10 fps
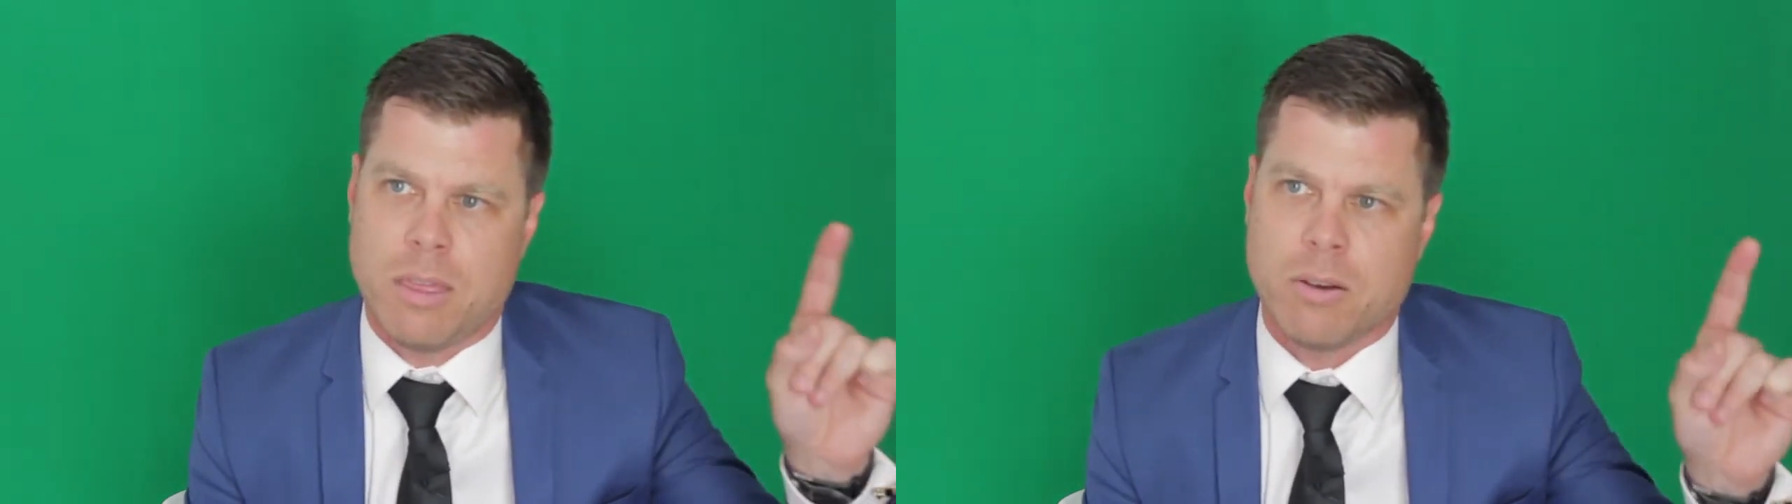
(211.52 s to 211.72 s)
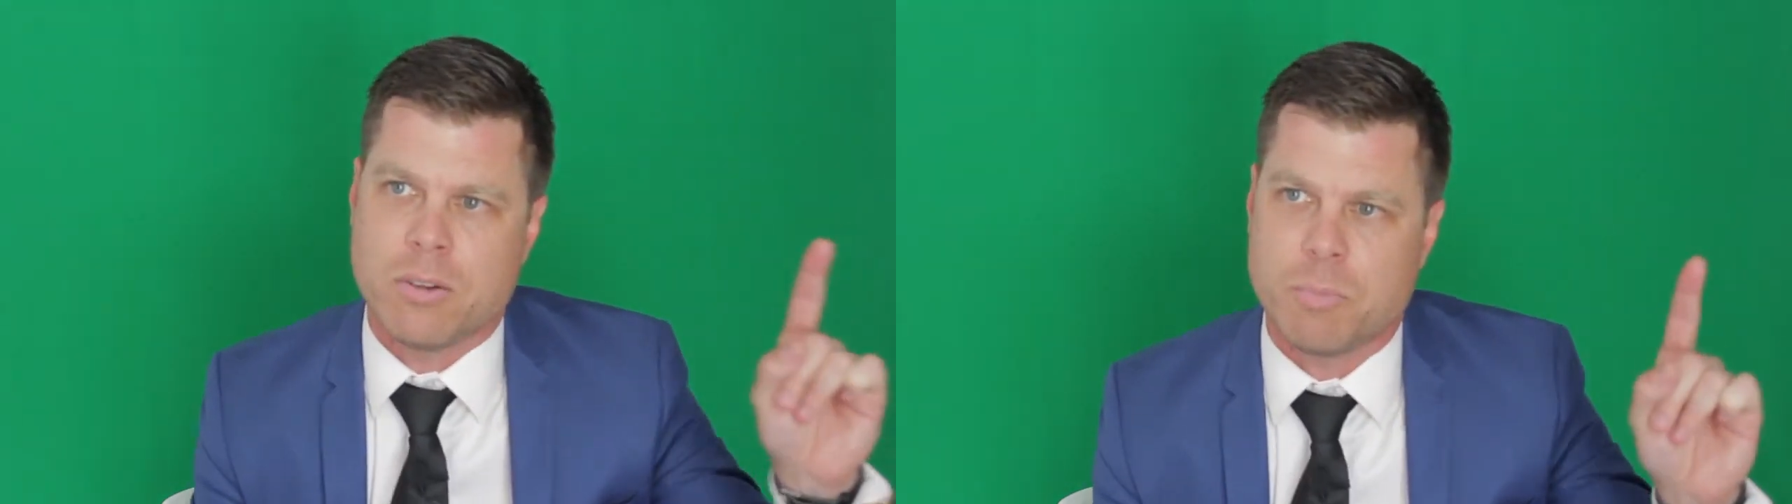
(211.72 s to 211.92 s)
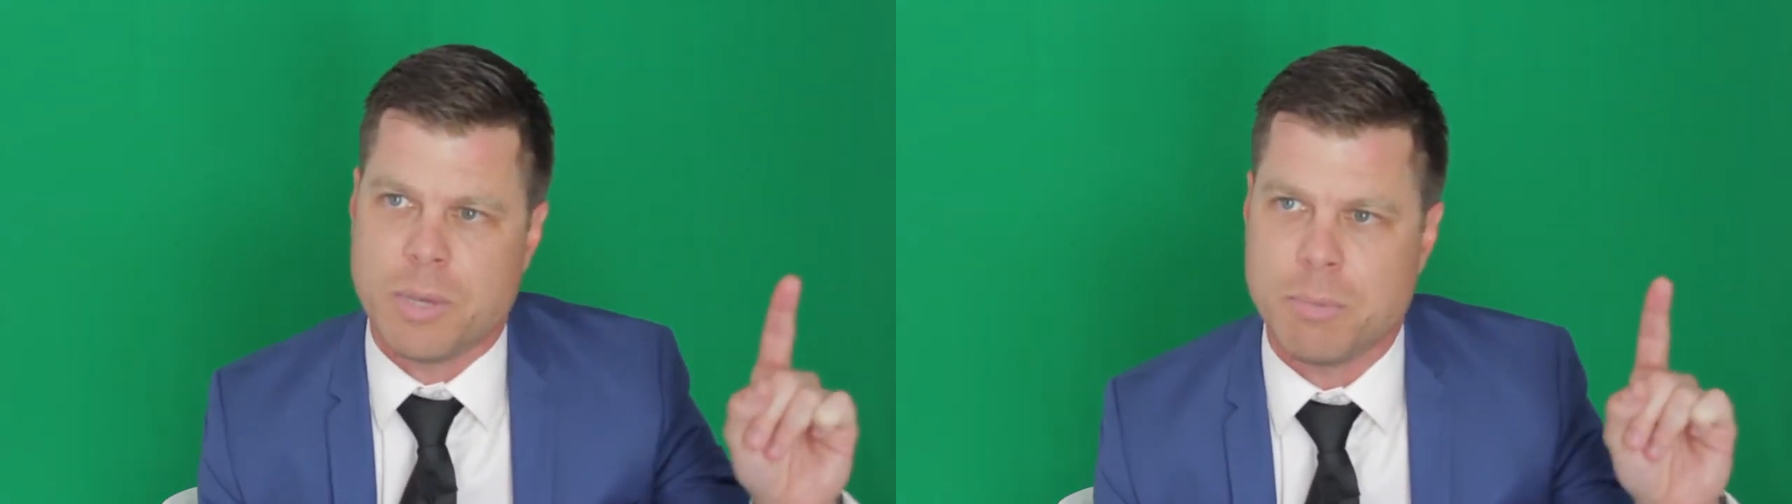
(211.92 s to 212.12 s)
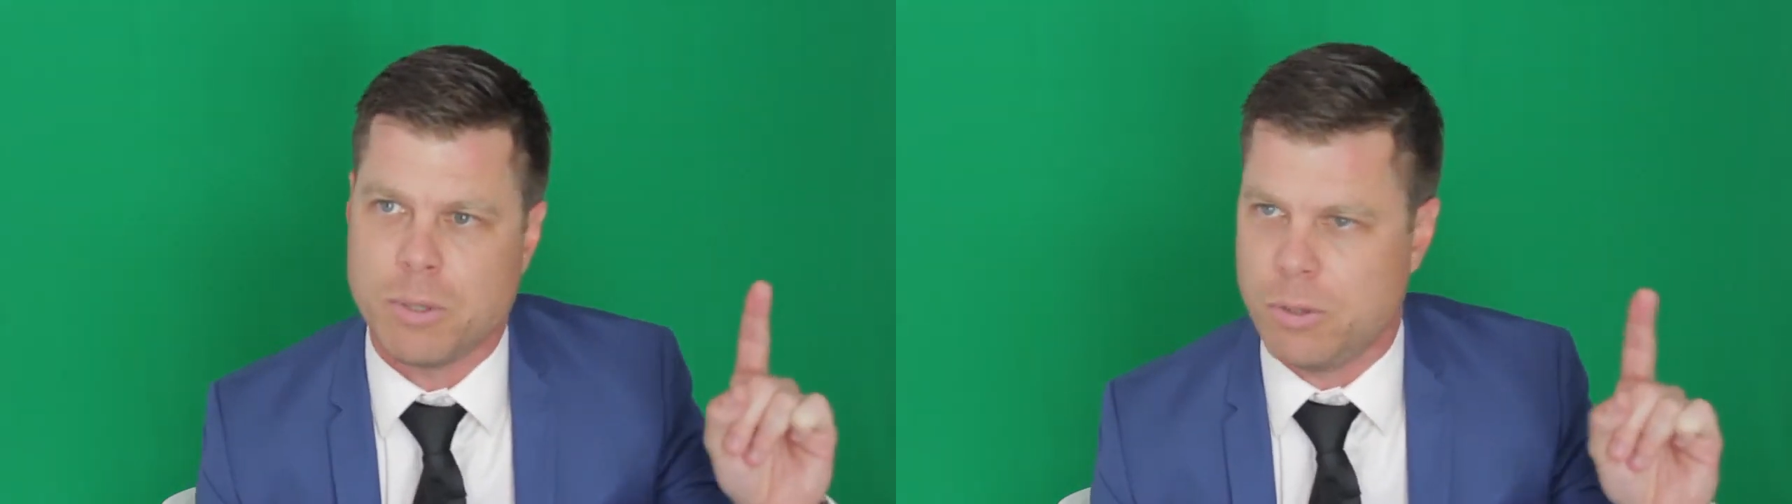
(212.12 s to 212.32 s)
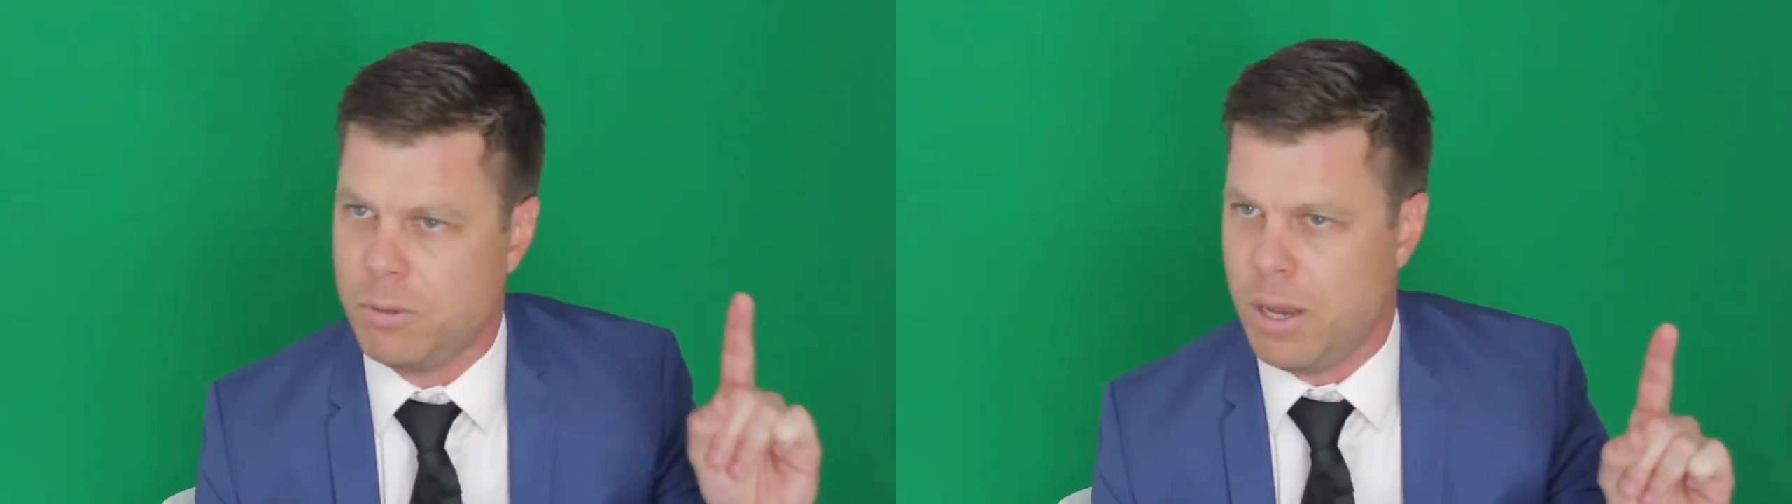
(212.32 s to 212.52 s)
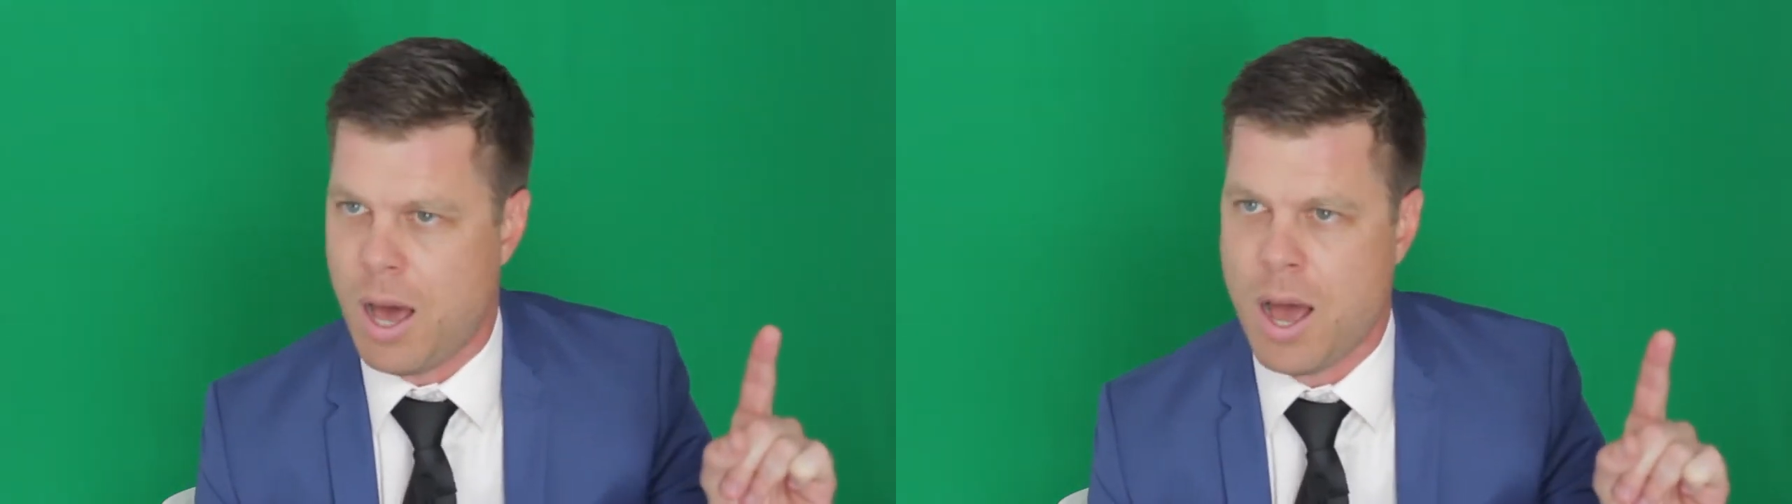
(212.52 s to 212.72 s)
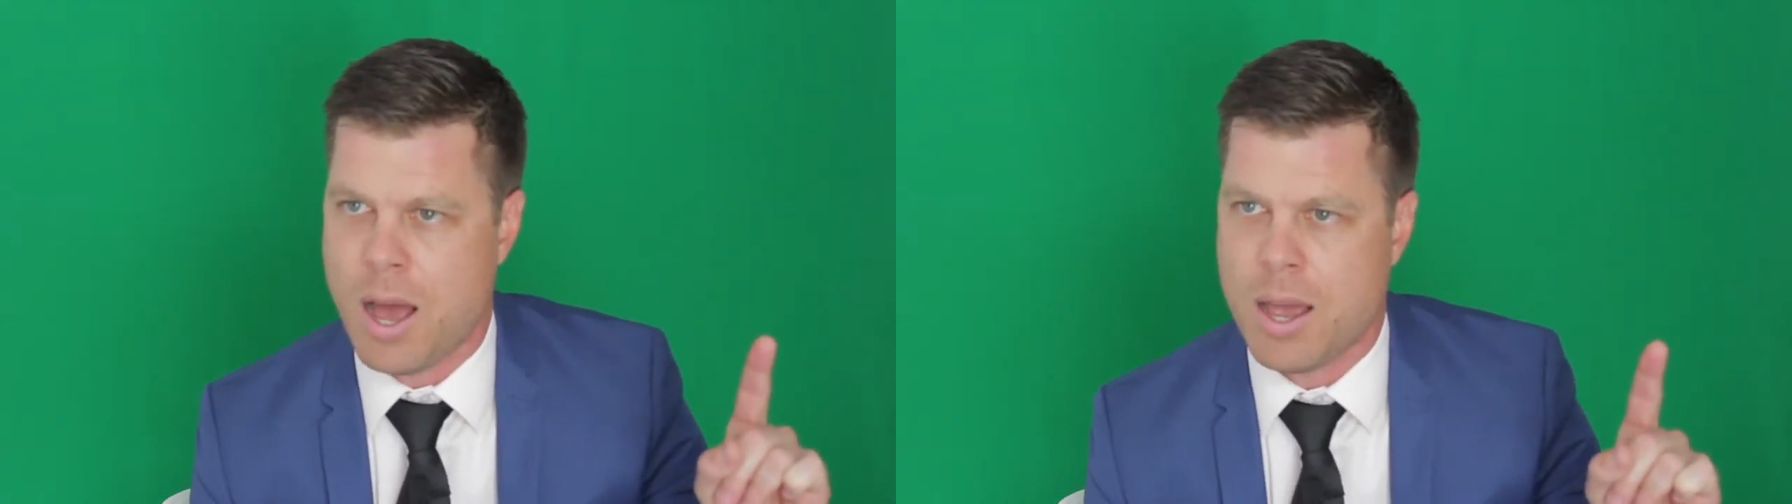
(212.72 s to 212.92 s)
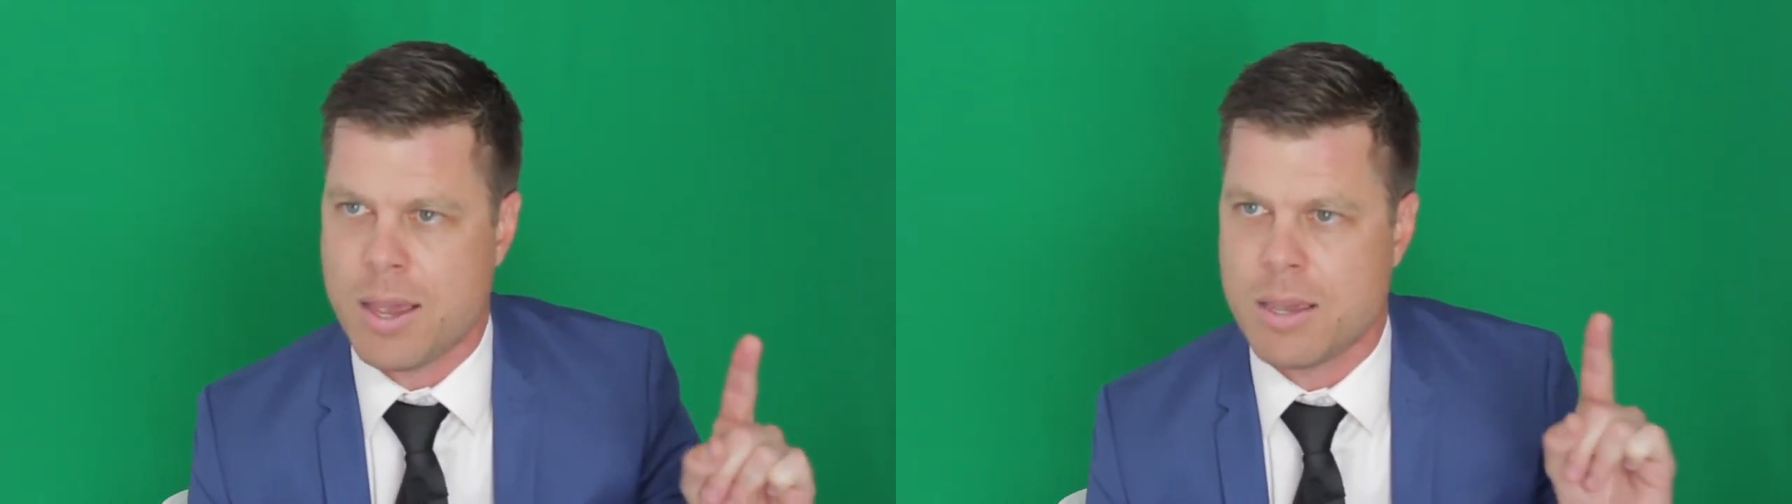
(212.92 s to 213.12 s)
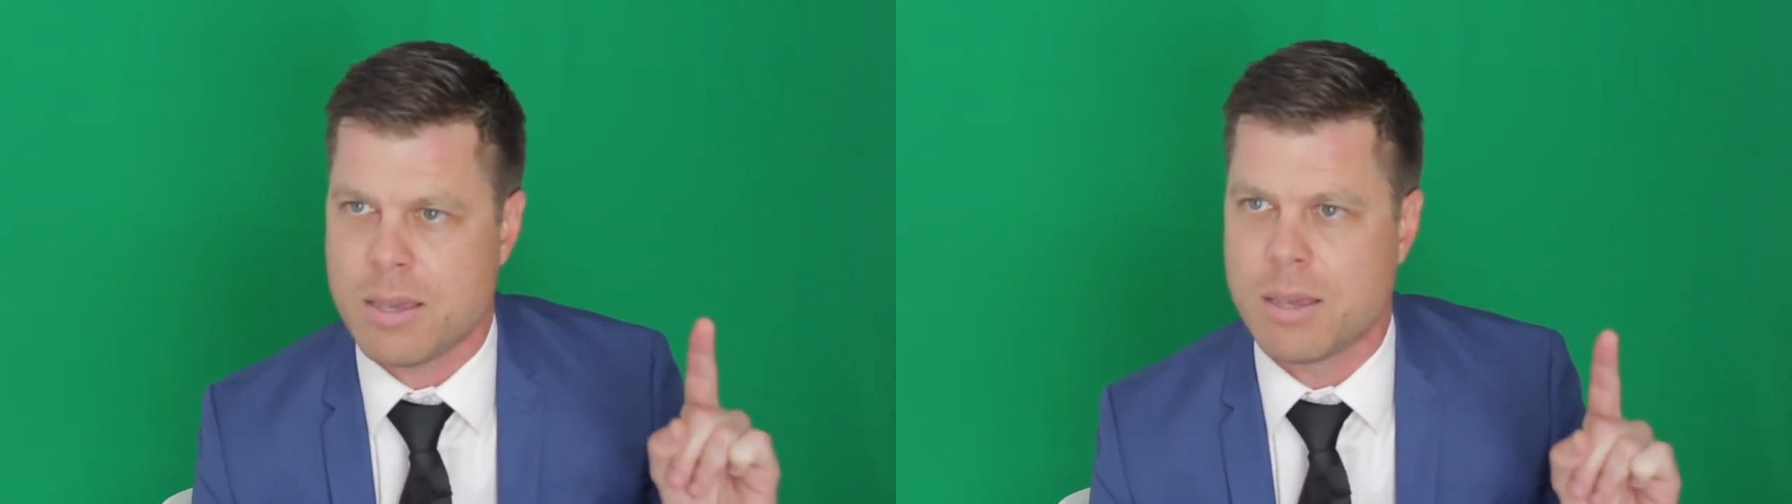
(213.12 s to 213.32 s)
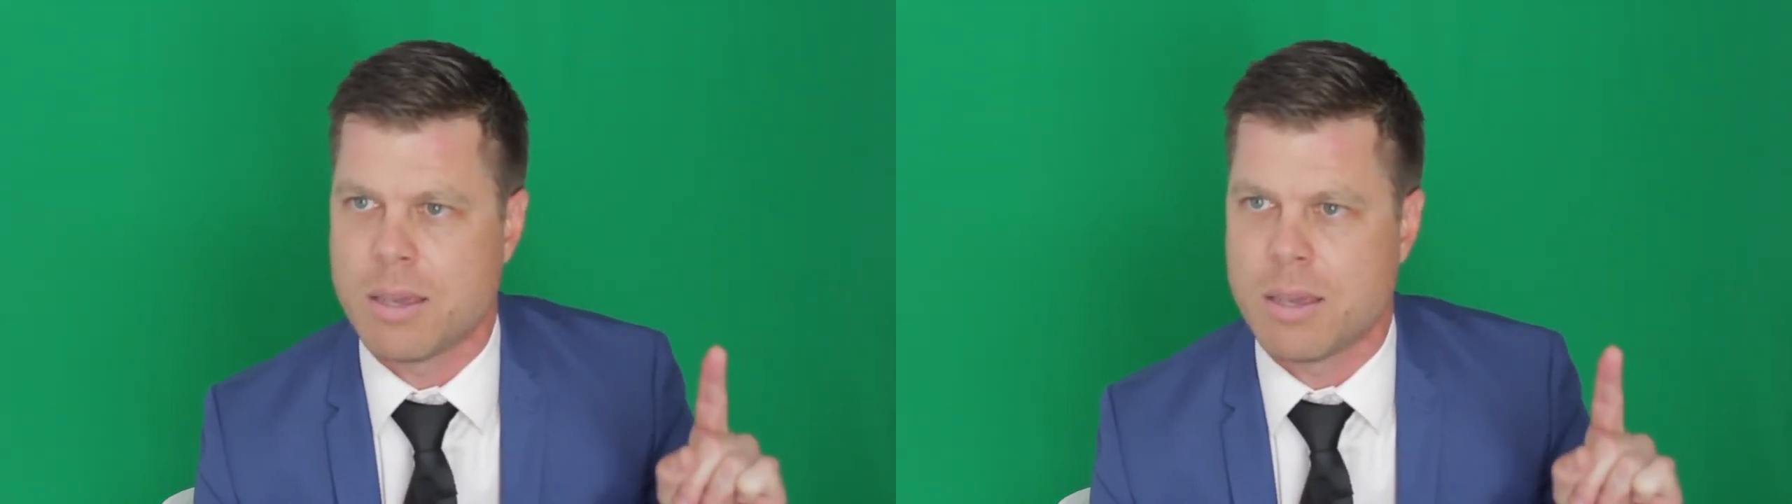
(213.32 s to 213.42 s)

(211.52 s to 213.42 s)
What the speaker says: those people who lie,